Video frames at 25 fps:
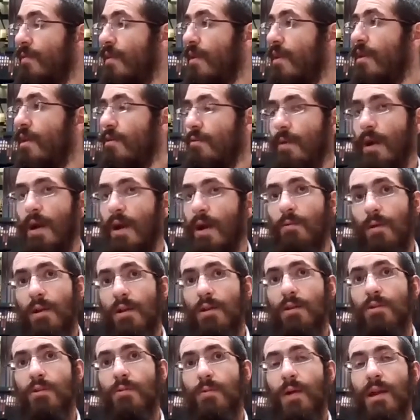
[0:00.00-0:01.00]
you do? Right.
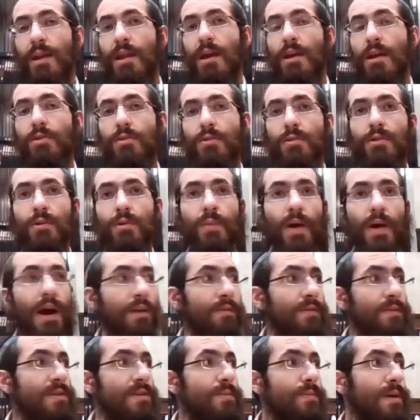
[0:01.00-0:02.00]
What do you do? Right now you're
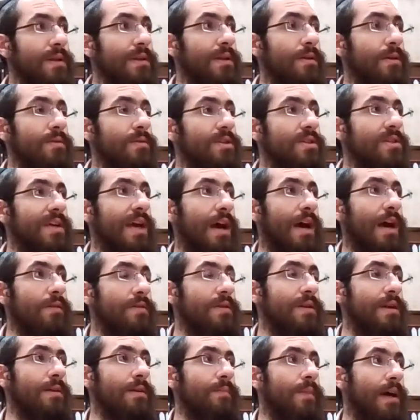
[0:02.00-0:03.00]
part of this meaning, which is
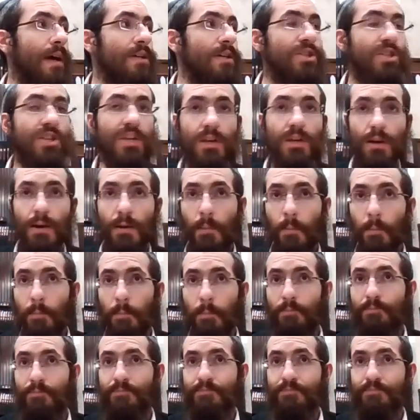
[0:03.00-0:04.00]
counting by Shkia.
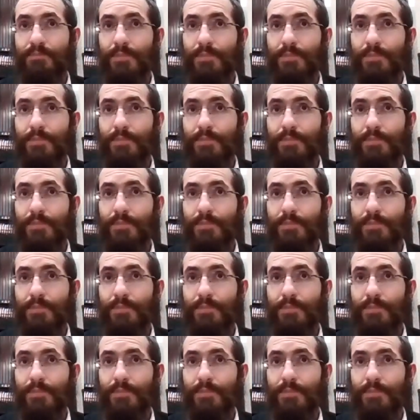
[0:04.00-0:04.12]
